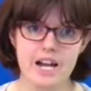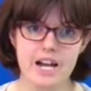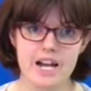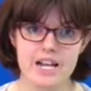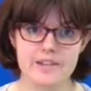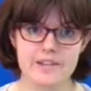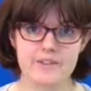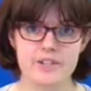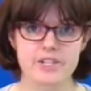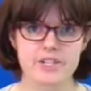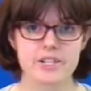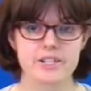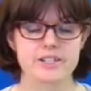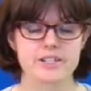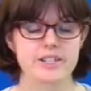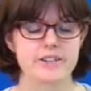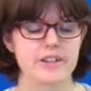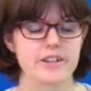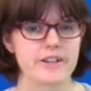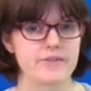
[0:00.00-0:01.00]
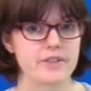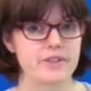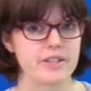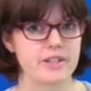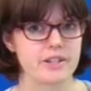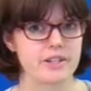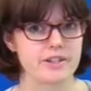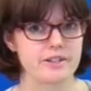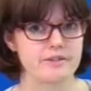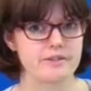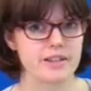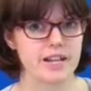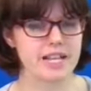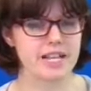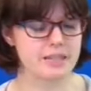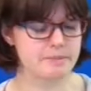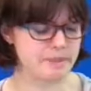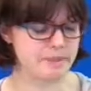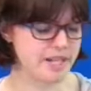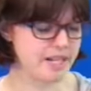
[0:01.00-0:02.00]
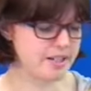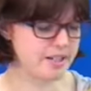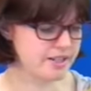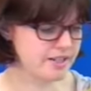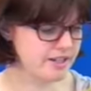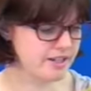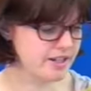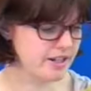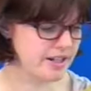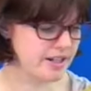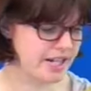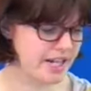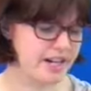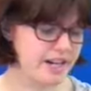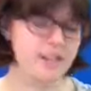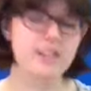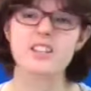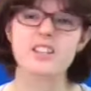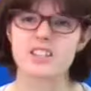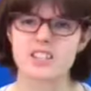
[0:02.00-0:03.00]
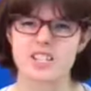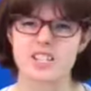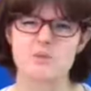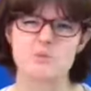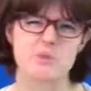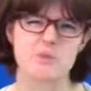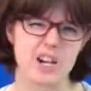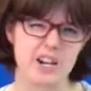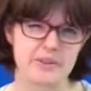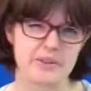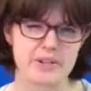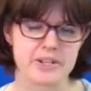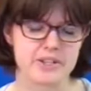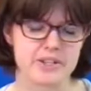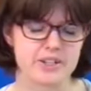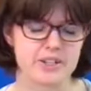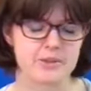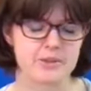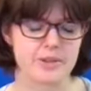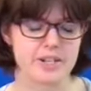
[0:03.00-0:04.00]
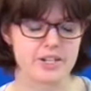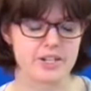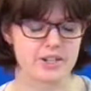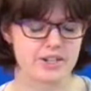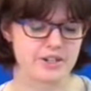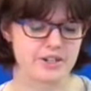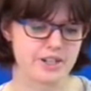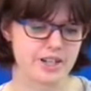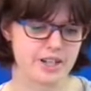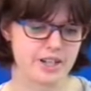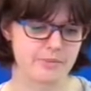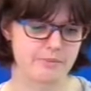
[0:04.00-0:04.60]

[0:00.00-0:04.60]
And if it turns out everything has been answered, again, I think that's rare in a situation